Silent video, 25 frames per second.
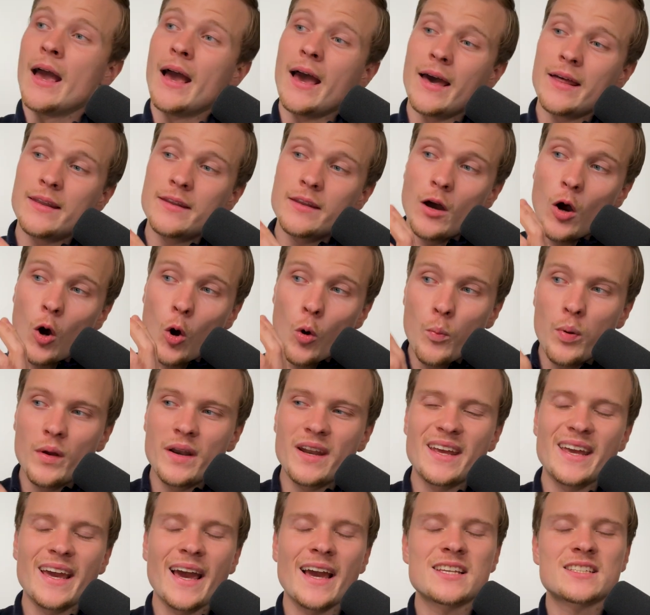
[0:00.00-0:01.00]
And
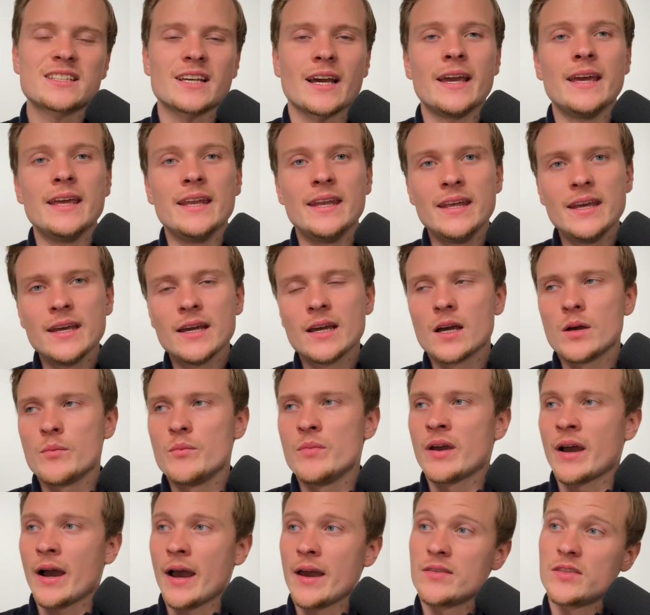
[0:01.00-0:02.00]
OpenAI's idea
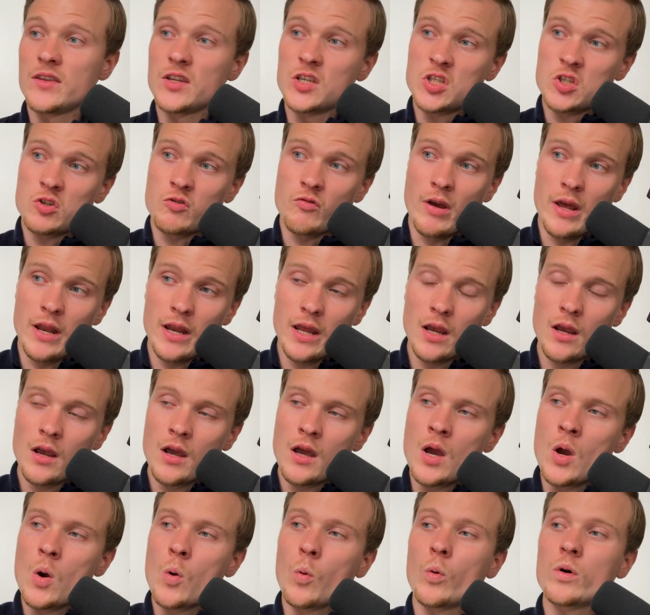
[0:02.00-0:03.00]
behind this training
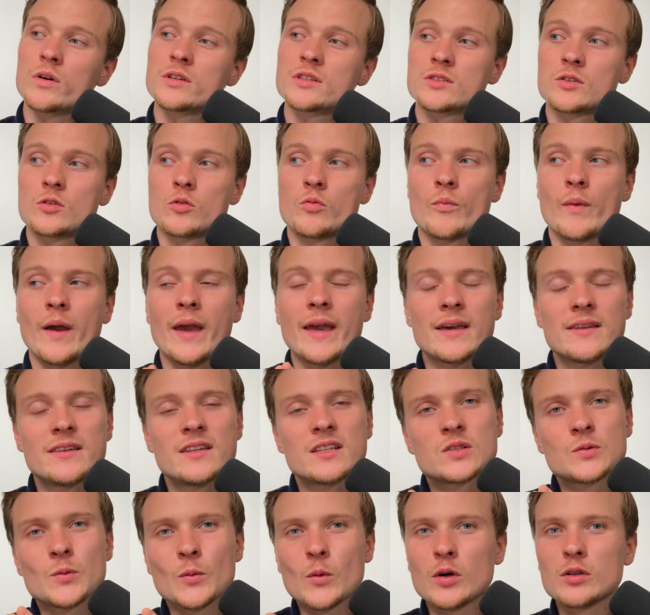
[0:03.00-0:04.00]
was to make
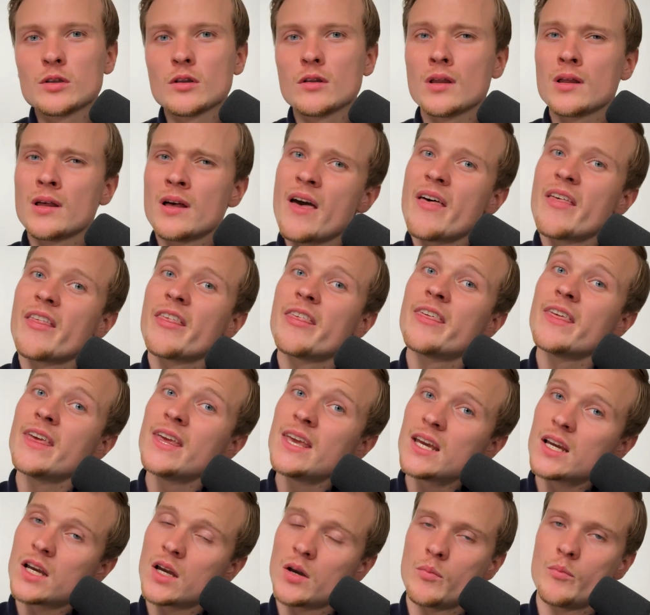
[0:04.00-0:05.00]
this model
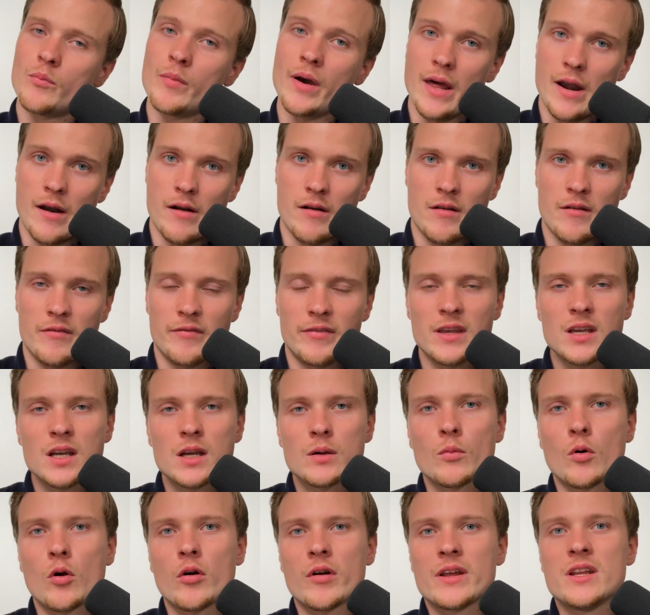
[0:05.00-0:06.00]
think better, think
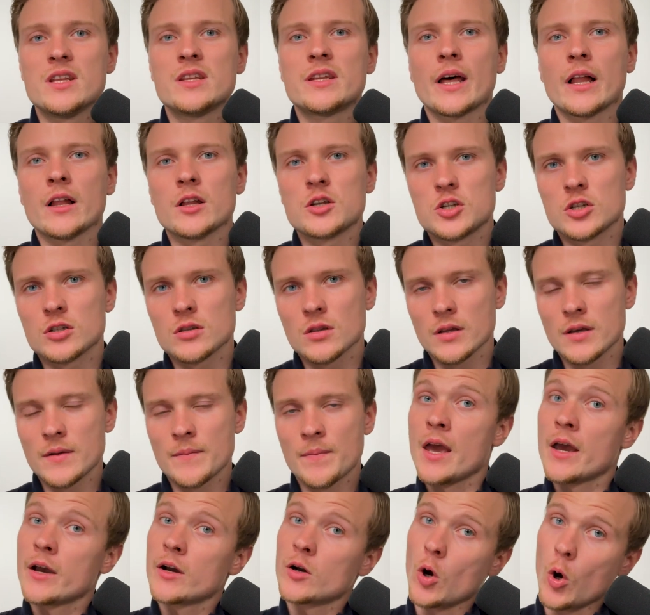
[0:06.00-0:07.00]
more intelligently,
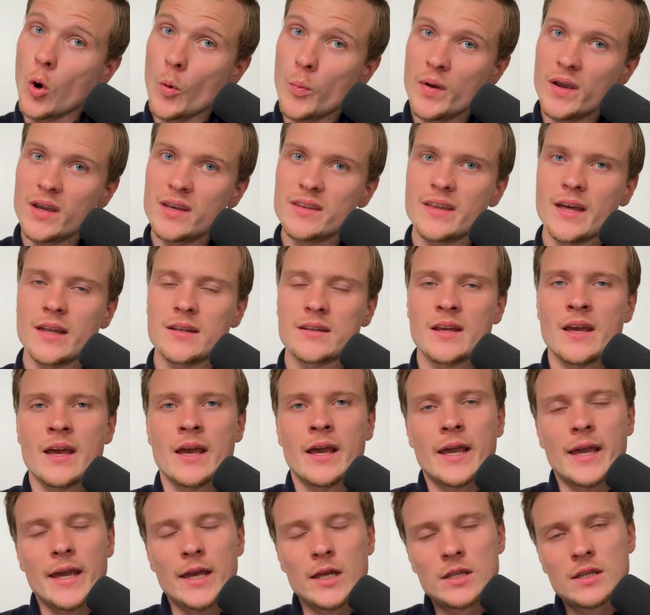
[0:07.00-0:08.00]
hoping that
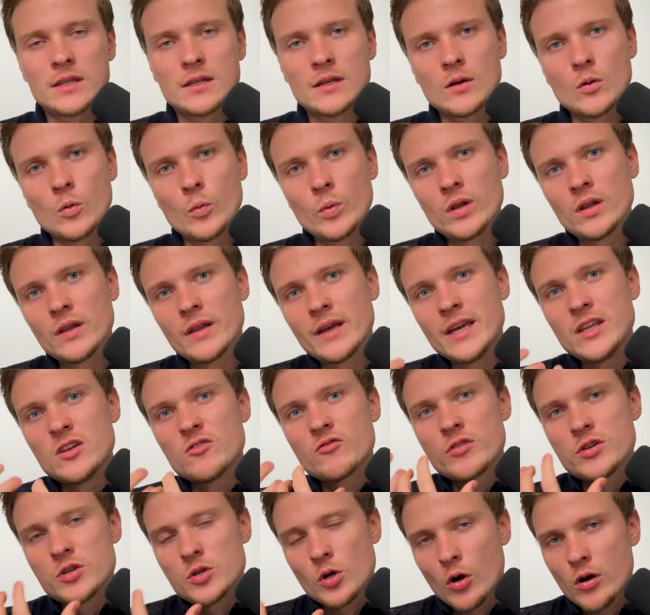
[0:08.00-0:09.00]
it will in
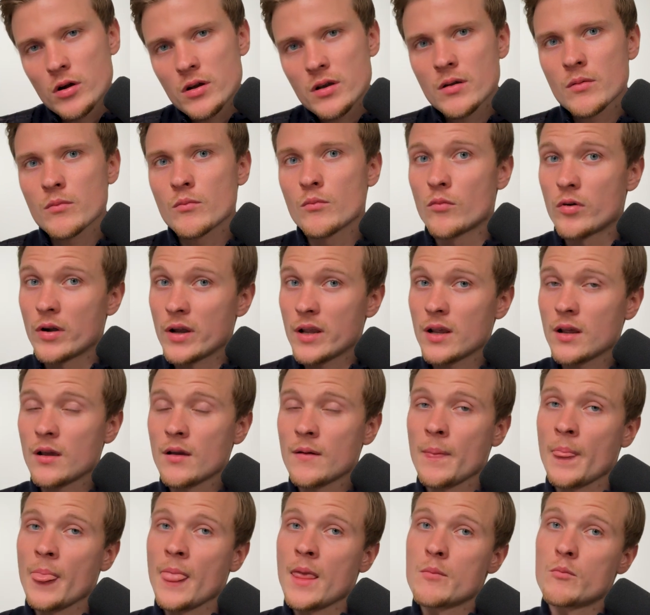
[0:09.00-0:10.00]
return
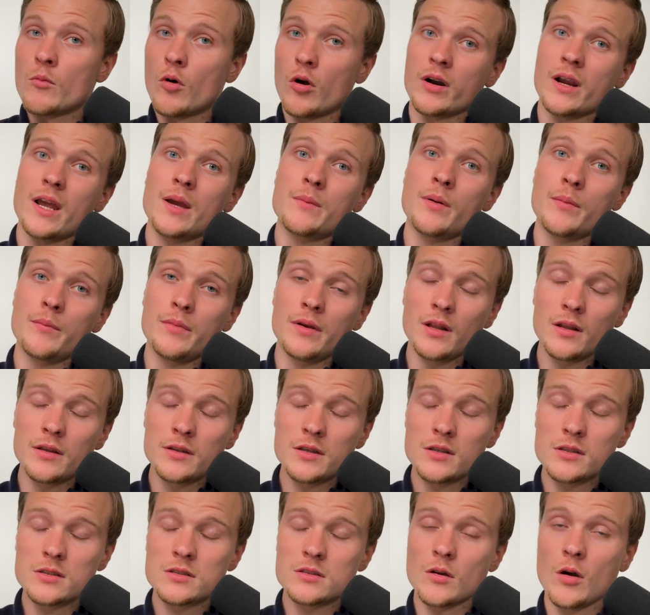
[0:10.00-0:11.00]
bring more
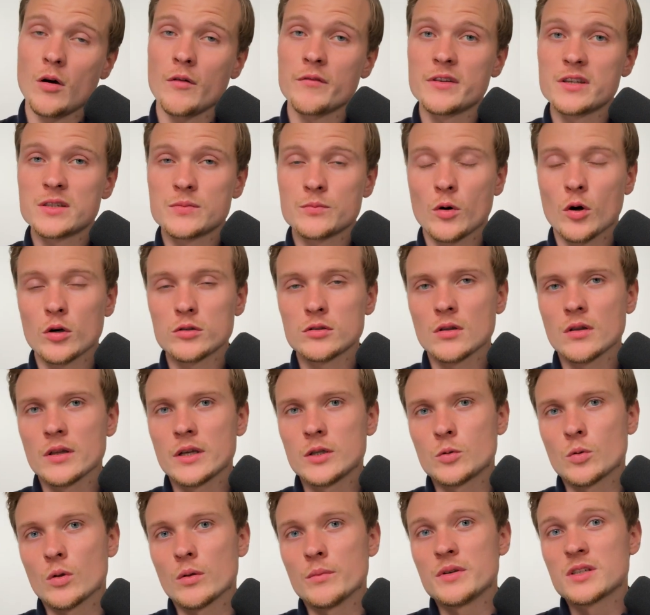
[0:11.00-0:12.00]
capabilities of this model,
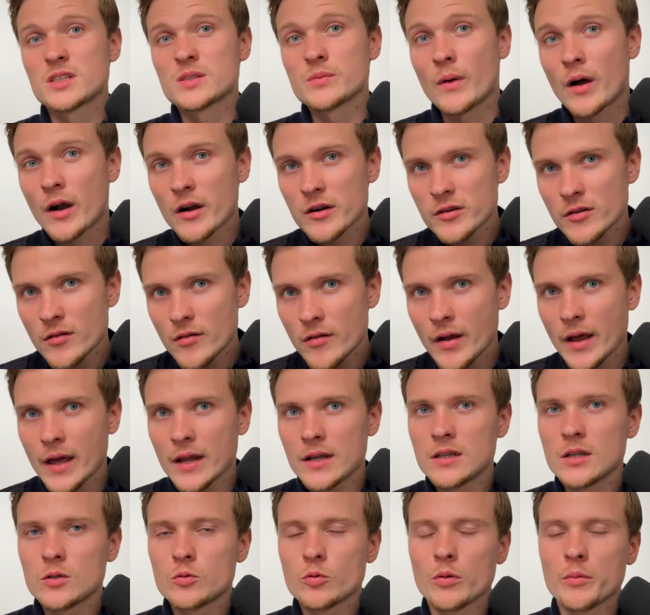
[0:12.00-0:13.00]
it will be smarter
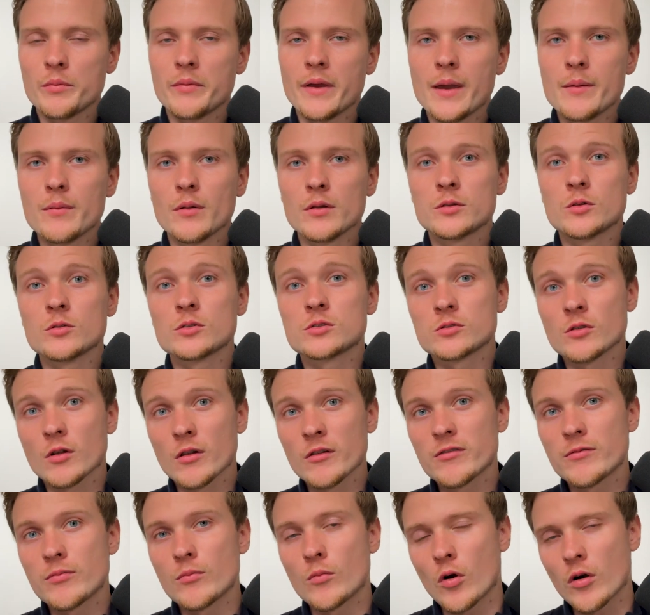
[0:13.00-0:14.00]
and it will be able to
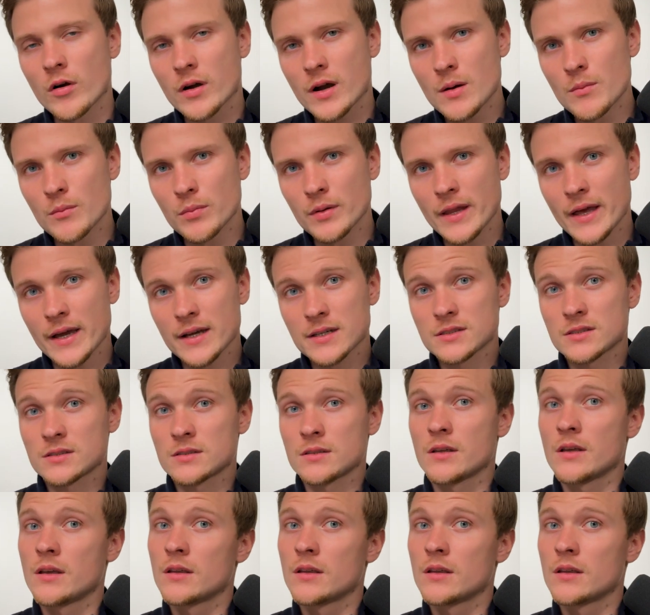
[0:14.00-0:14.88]
solve more complex